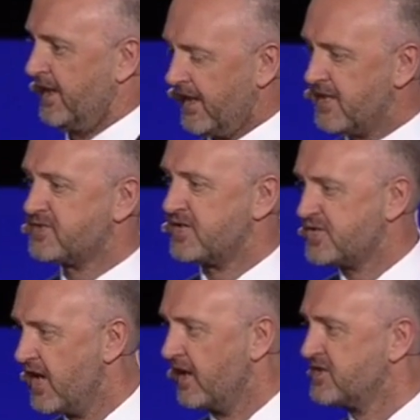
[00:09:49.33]
It's a
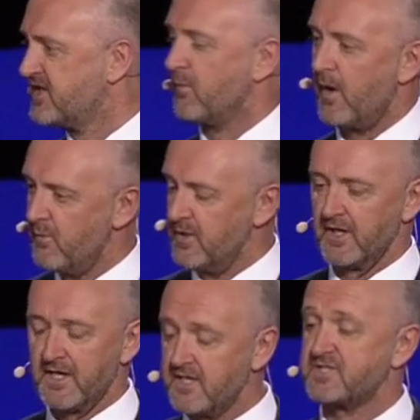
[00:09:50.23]
challenge that we're
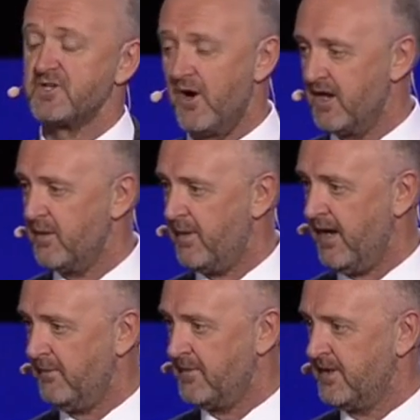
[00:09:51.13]
really excited
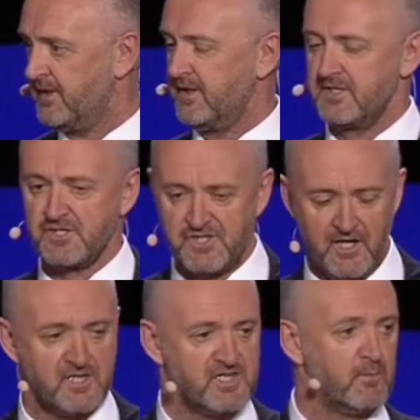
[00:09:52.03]
about. It's a
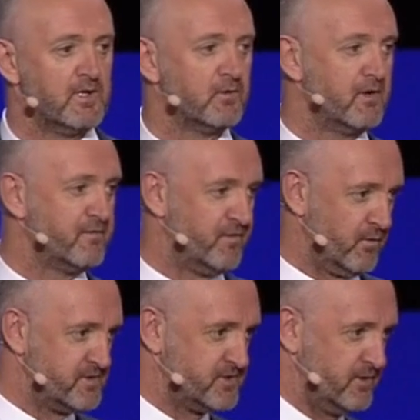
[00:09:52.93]
challenge that we're looking
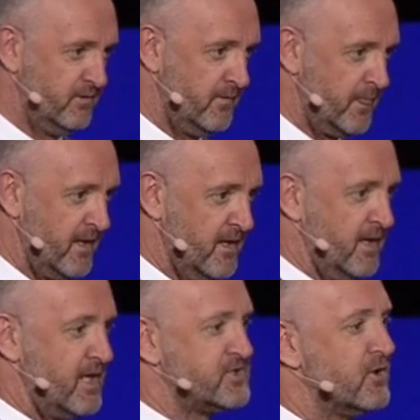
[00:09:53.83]
forward to.
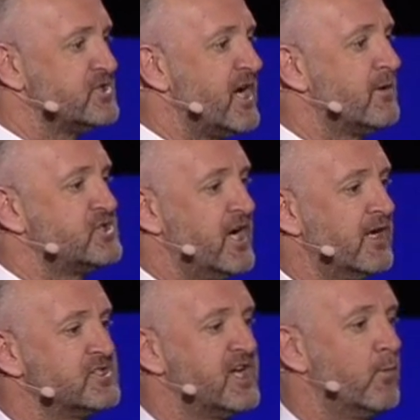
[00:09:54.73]
It's also a
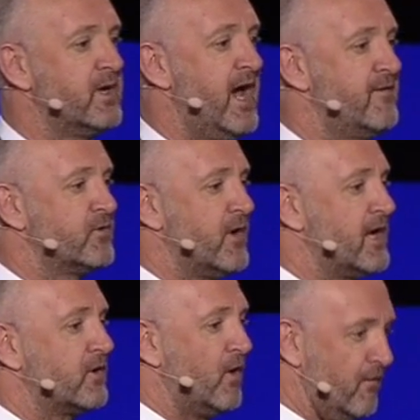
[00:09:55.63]
challenge that we have
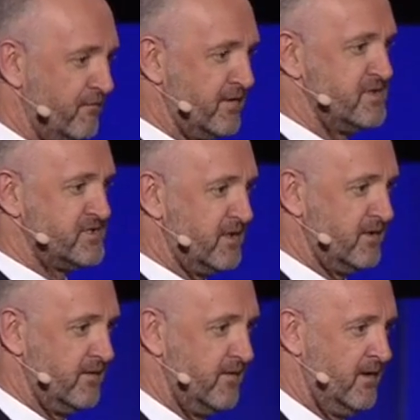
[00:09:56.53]
great confidence in.
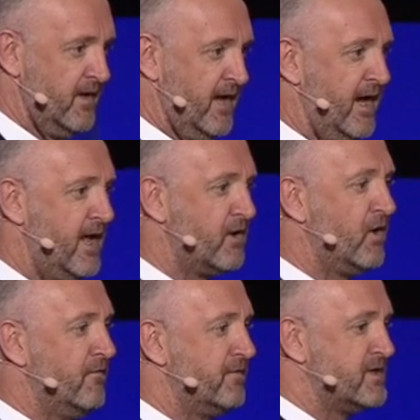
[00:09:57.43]
And our
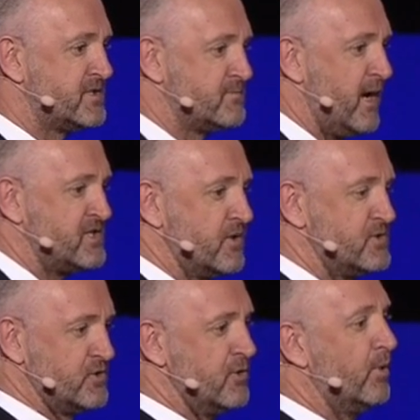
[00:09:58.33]
confidence is based on
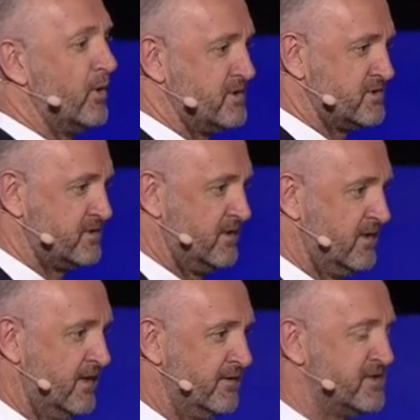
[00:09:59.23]
two points
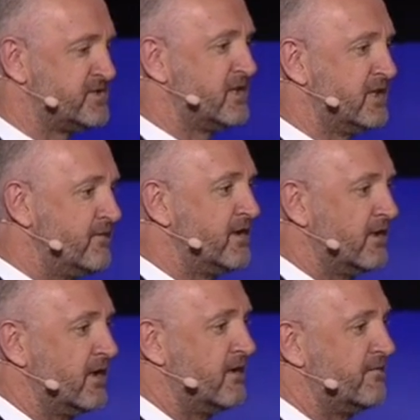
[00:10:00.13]
the
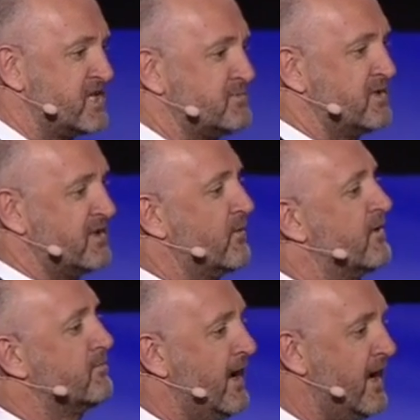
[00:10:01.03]
significant investment that
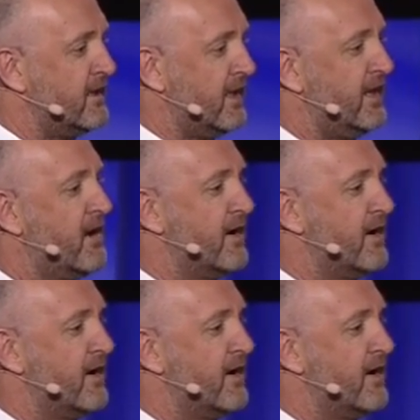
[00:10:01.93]
we've made in our